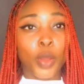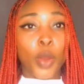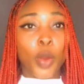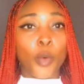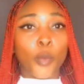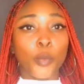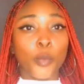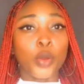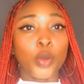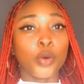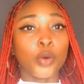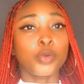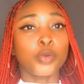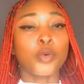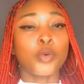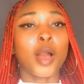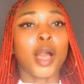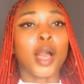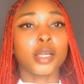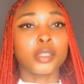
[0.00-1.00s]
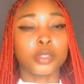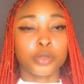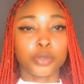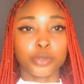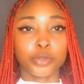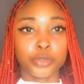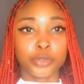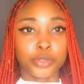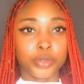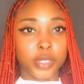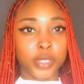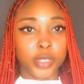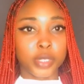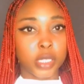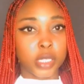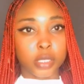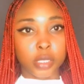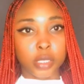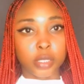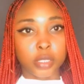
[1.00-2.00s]
We all know how the country is
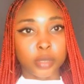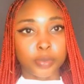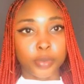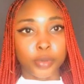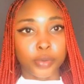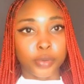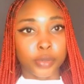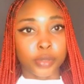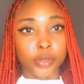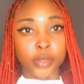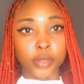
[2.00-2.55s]
this period.